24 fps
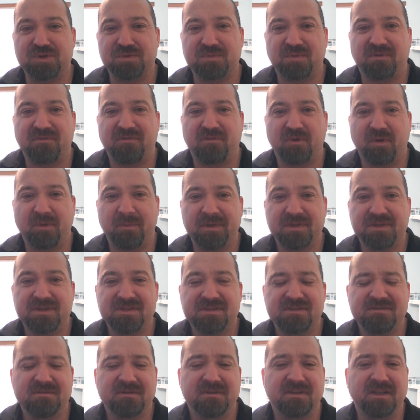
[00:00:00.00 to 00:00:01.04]

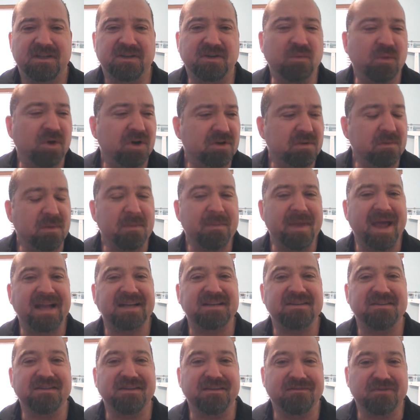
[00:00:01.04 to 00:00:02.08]
Performance. I'd like to welcome you back
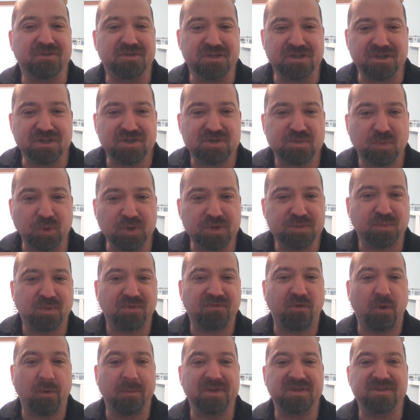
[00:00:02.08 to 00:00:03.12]
to the EvilGenius Sports
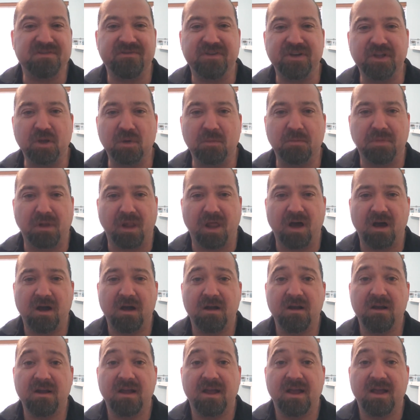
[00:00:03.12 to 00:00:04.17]
Performance video
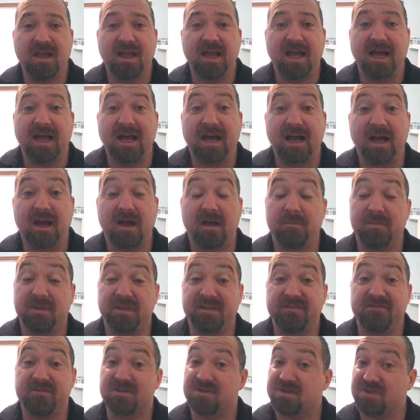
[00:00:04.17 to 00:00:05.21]
blog. I
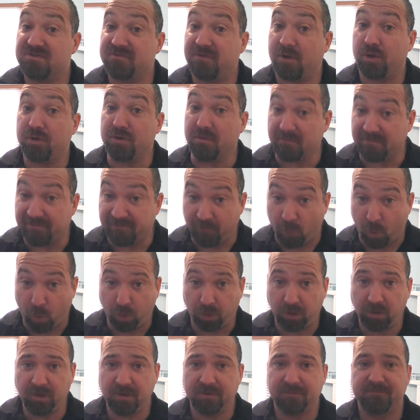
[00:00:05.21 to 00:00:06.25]
believe this is volume
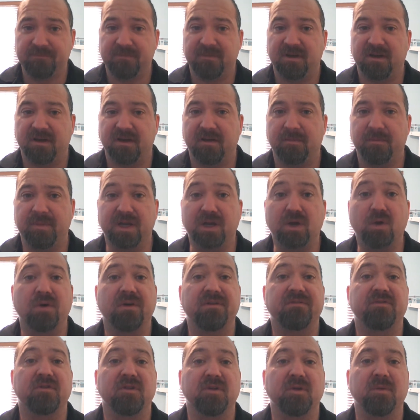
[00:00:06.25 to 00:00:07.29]
4. Been gone
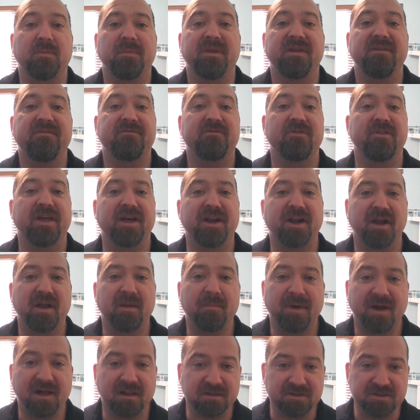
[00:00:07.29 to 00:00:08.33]
for a little bit. For that I
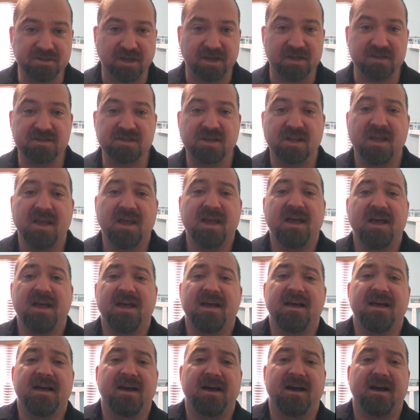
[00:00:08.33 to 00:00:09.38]
apologize.
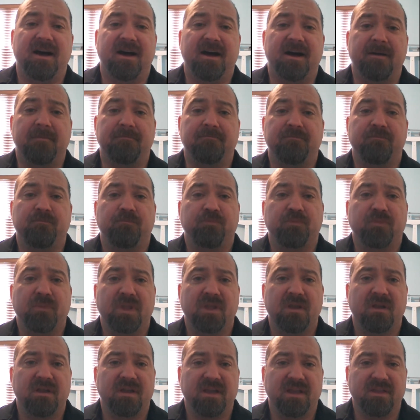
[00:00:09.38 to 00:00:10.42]

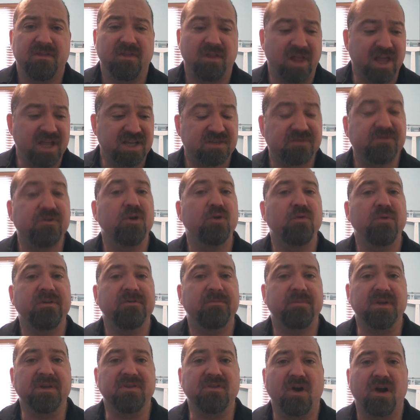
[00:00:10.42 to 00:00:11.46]
In the last few we've
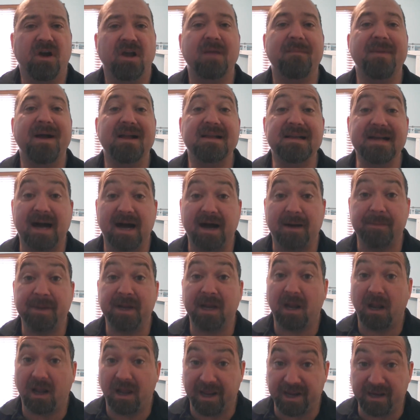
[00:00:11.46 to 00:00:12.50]
been talking about common
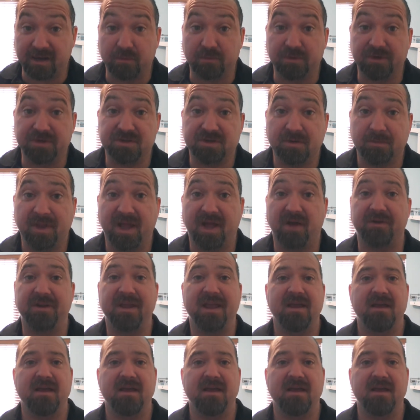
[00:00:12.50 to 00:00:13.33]
language, about